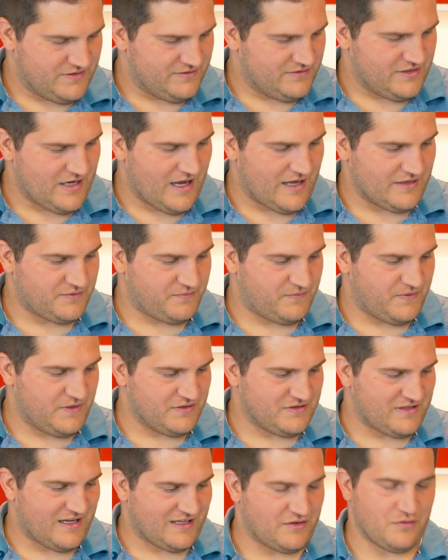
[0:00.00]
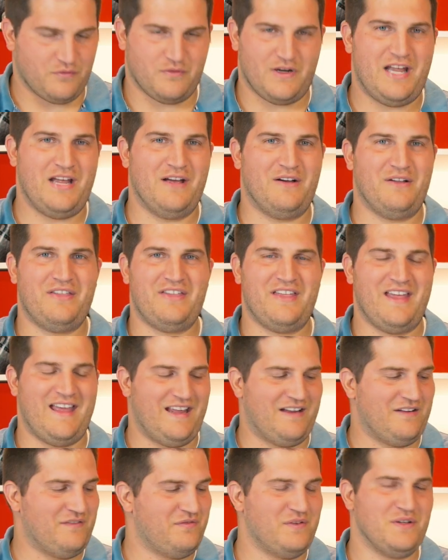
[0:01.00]
Just feels like the real
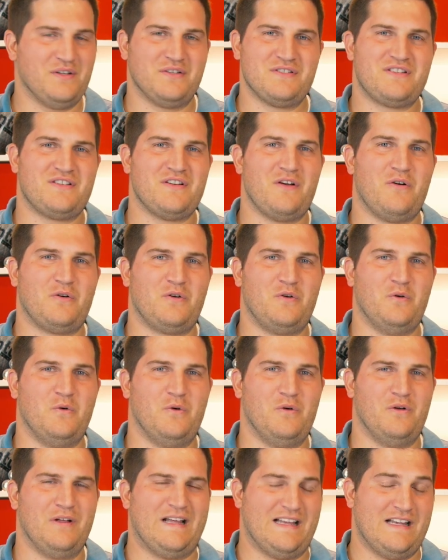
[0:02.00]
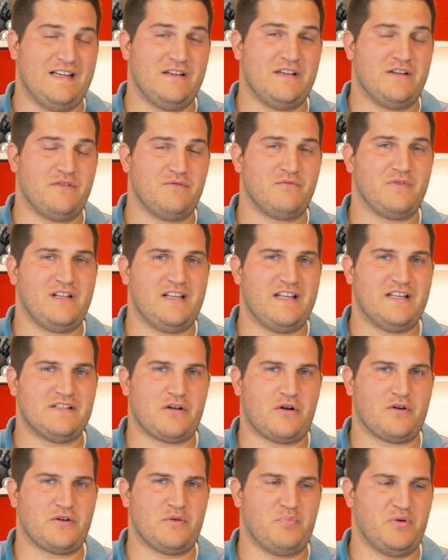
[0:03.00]
thing, feels so cool. It really
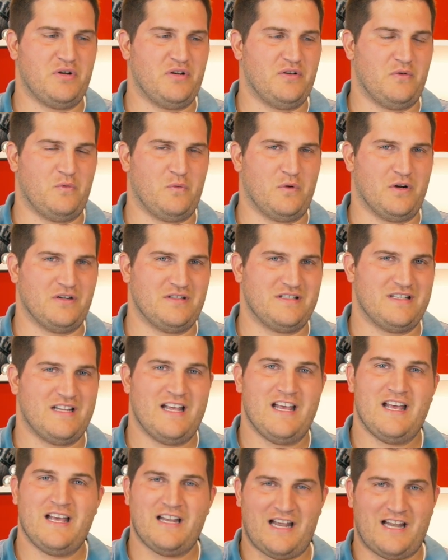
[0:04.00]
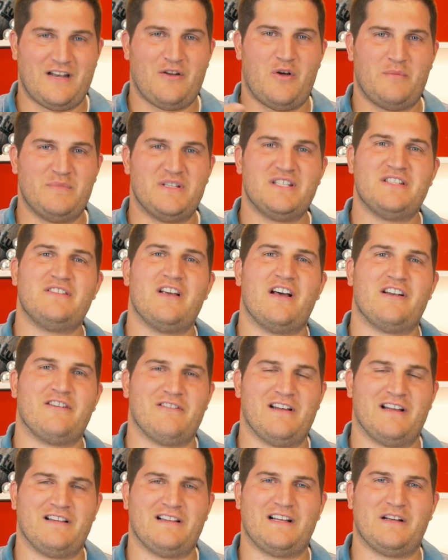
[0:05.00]
is hard to put into words. I know I'm
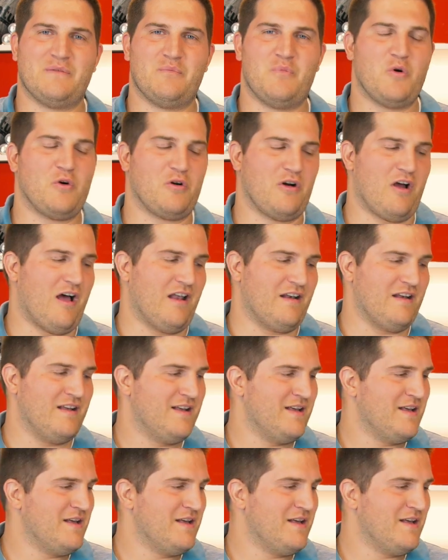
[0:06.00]
stuttering like a moron.